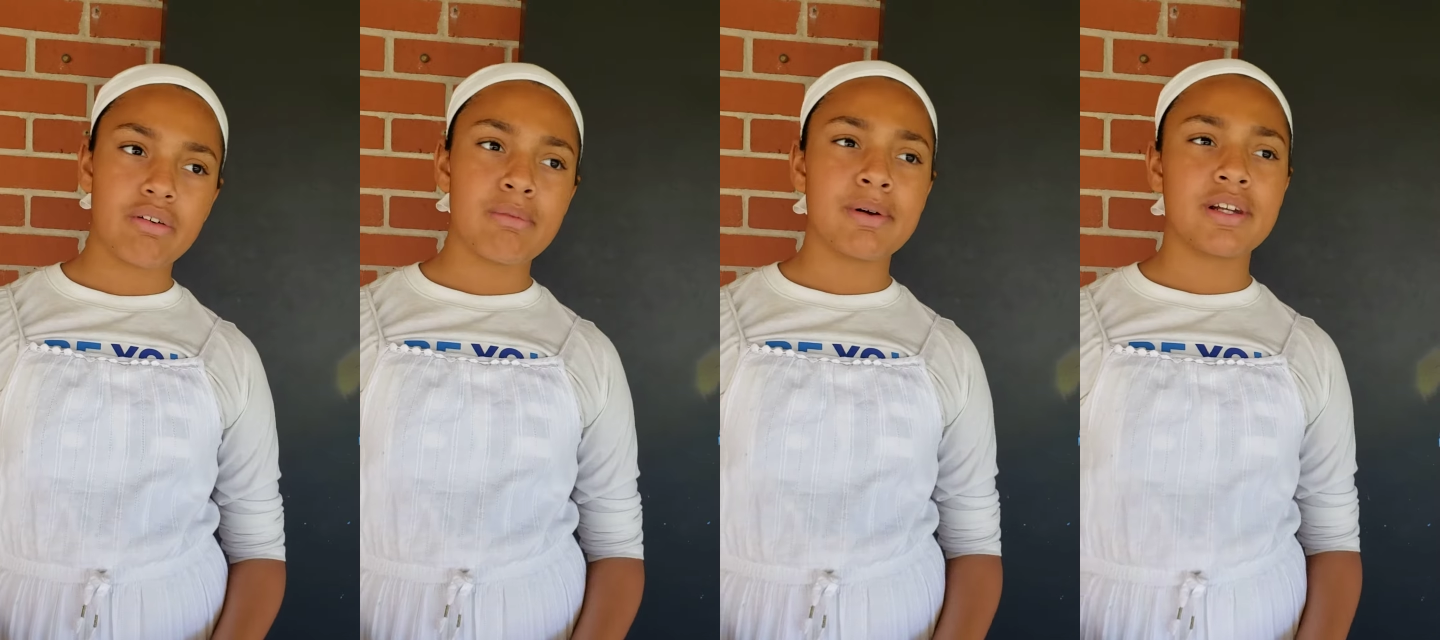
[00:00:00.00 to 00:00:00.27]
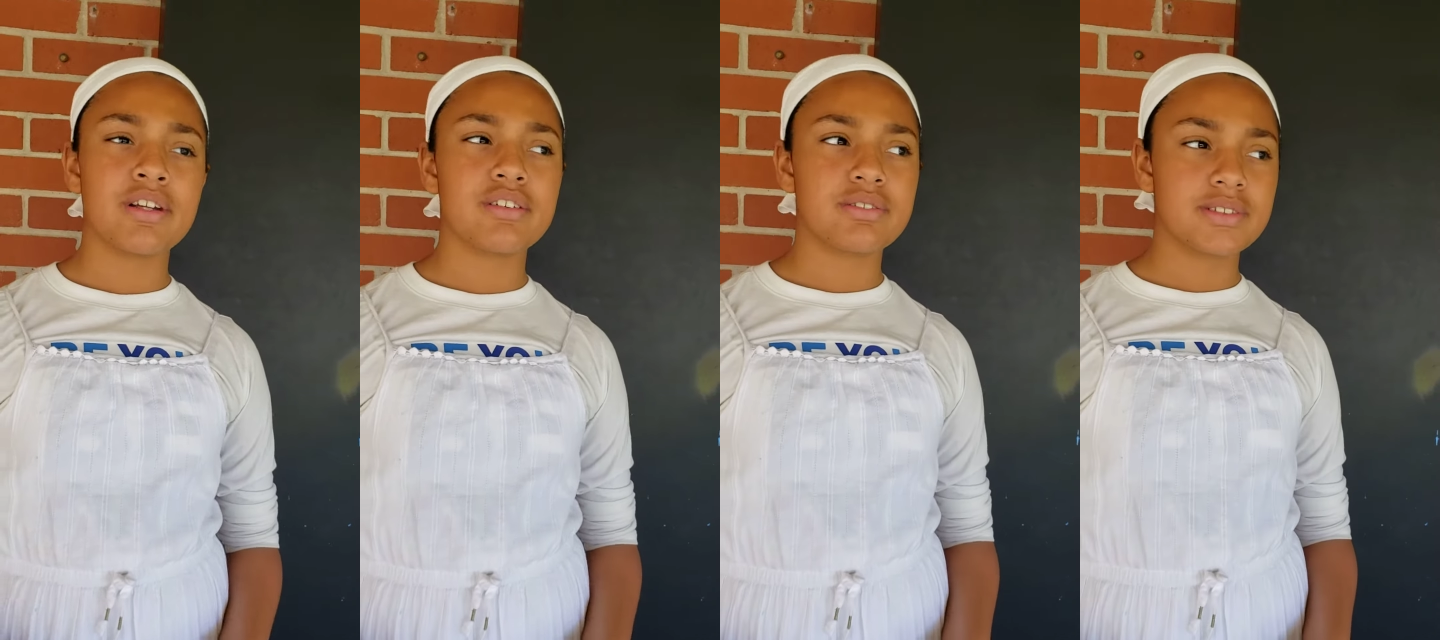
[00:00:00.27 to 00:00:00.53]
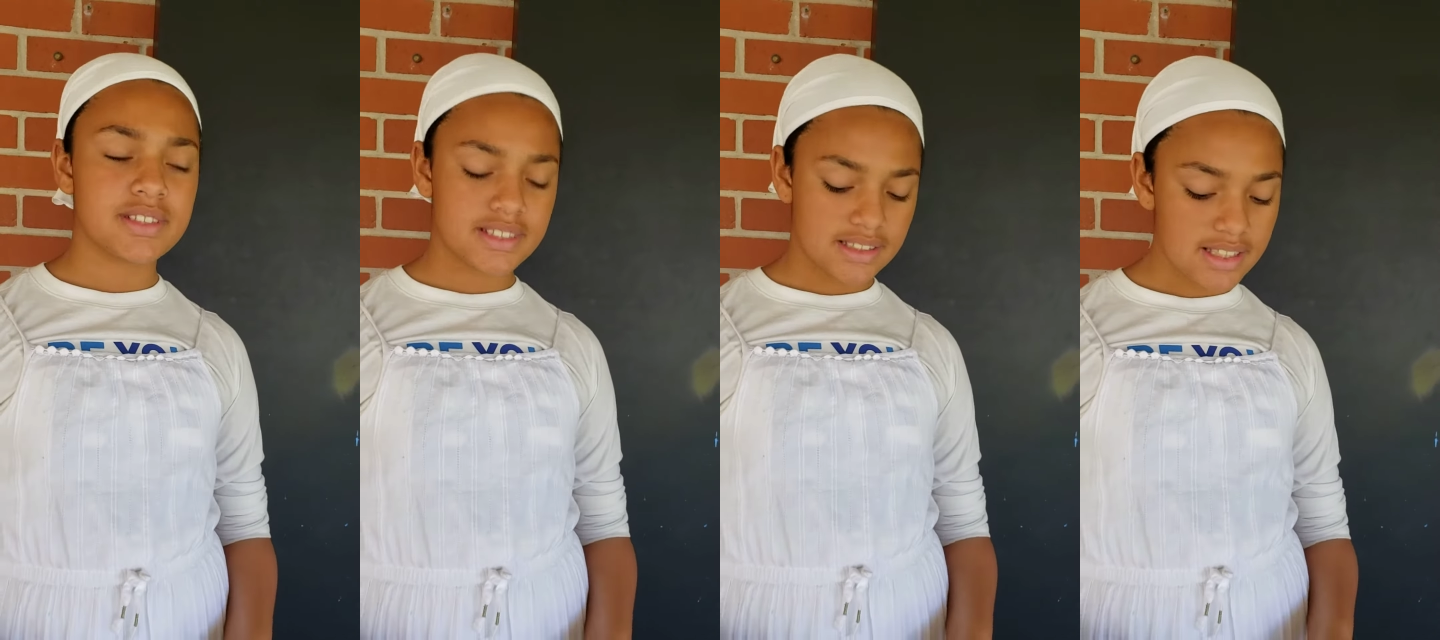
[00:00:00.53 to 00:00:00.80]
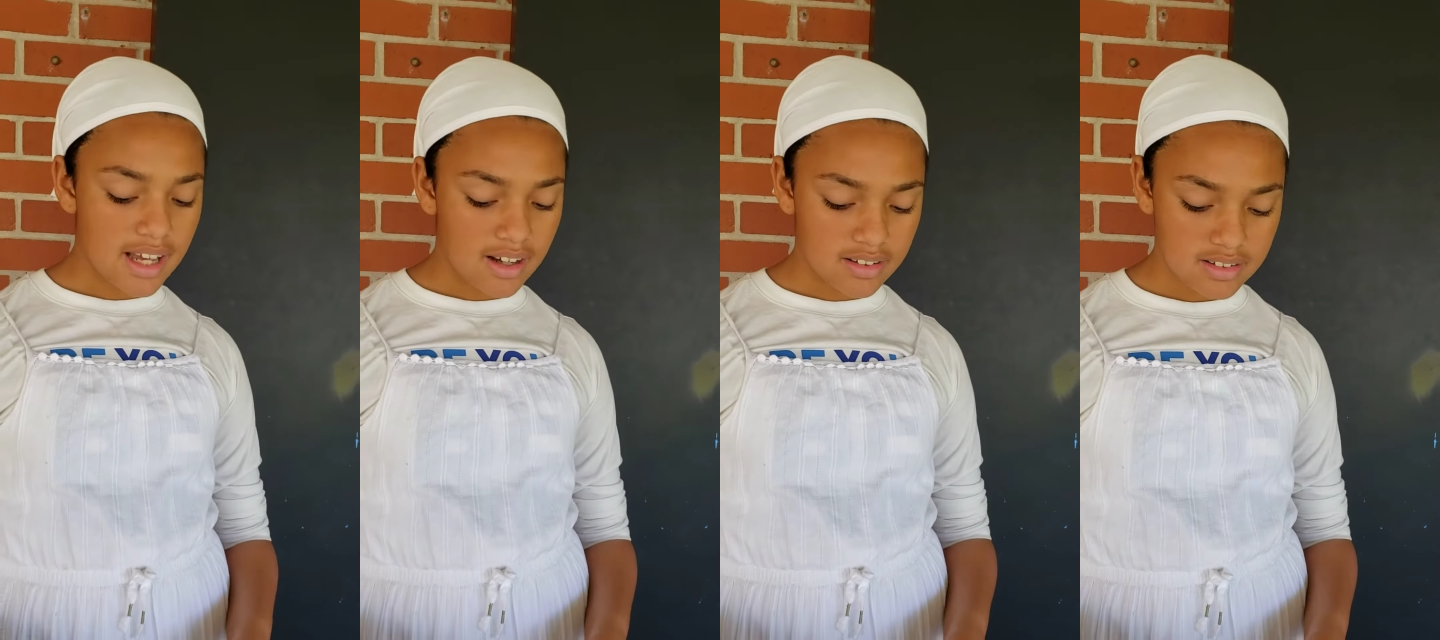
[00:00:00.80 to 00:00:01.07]
woman who,
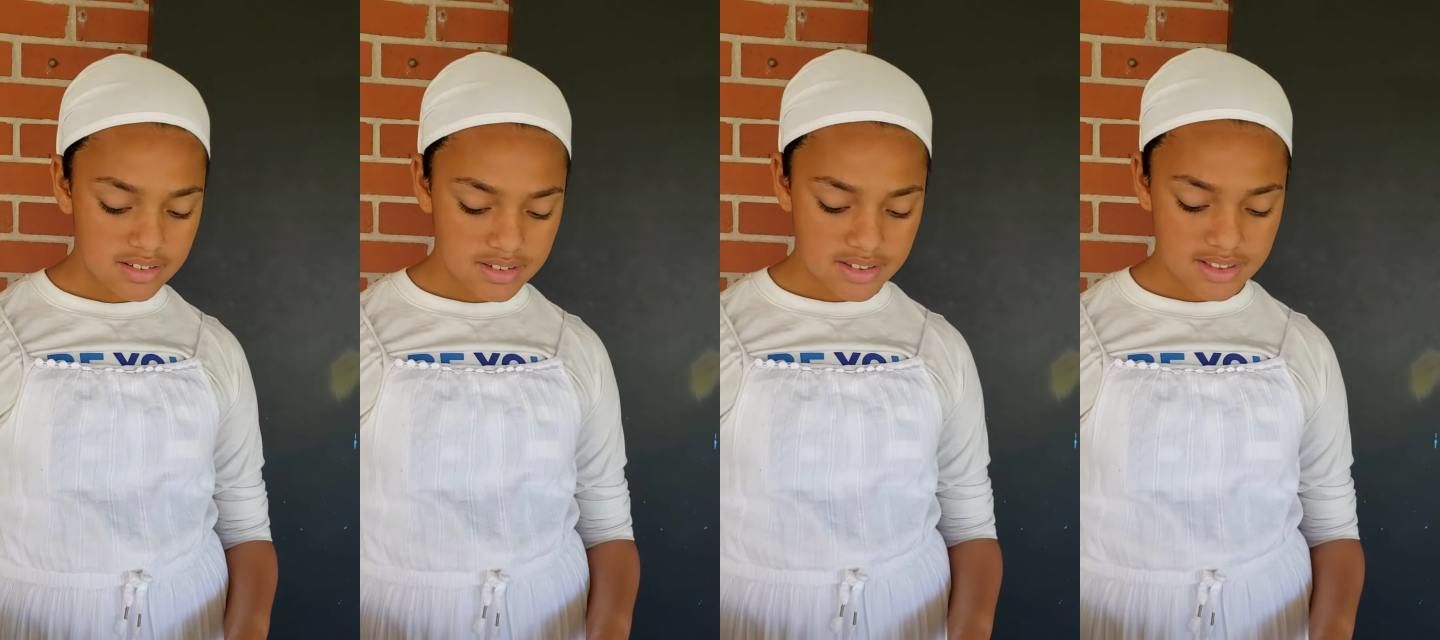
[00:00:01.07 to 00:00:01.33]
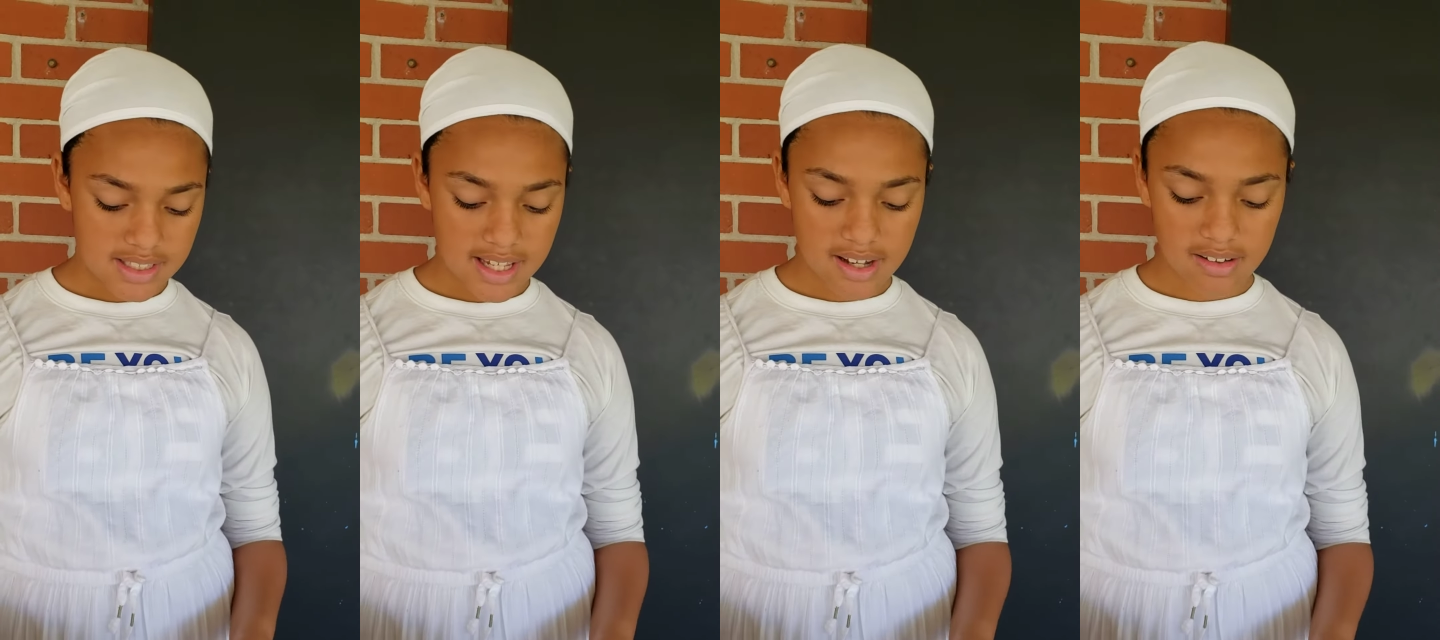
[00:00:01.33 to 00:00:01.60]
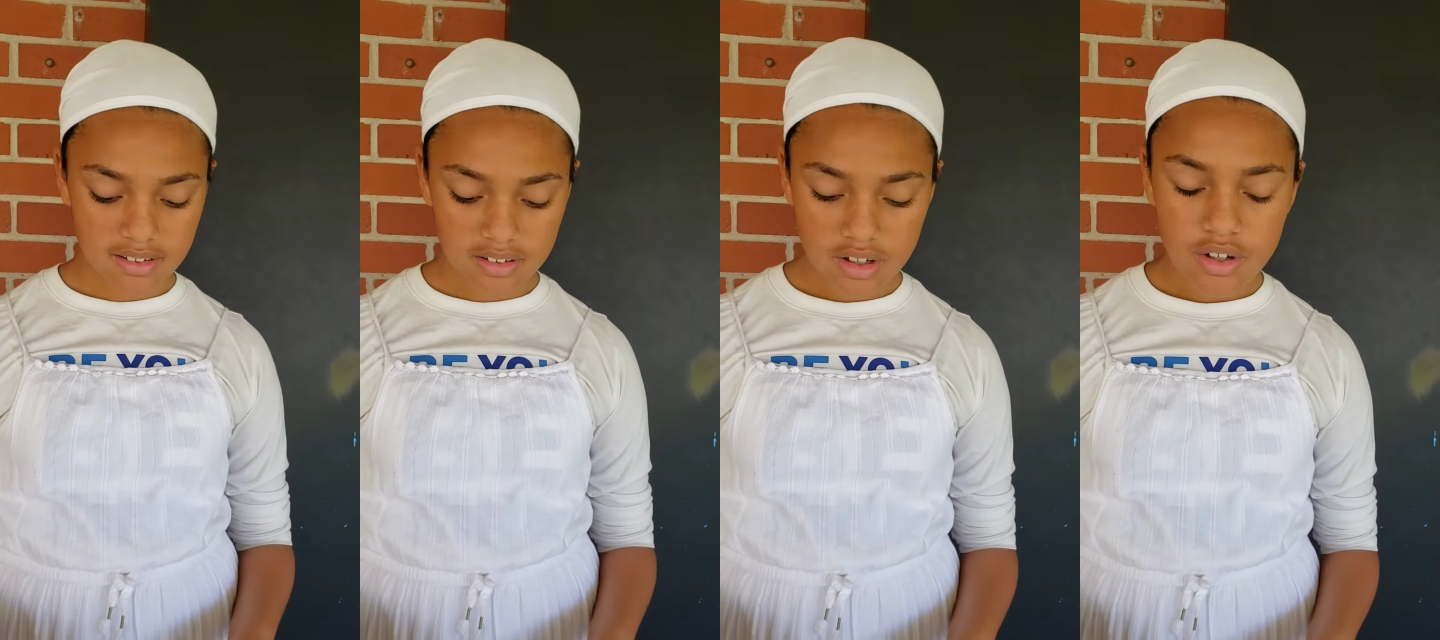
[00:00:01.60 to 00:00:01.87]
sell, sell,